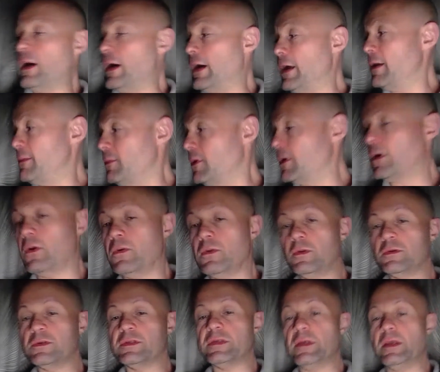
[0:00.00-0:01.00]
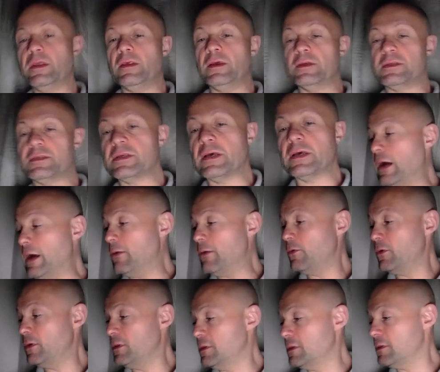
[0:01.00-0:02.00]
I am going to say this. I
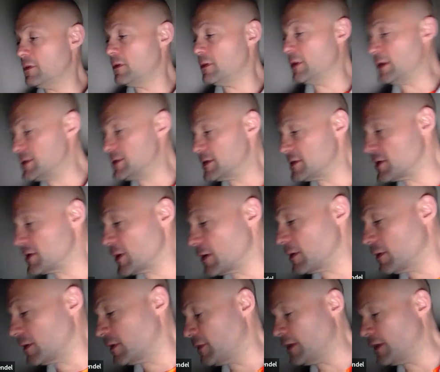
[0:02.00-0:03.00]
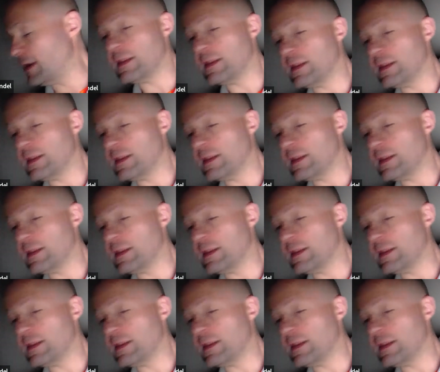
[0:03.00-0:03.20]
wouldn't necessarily think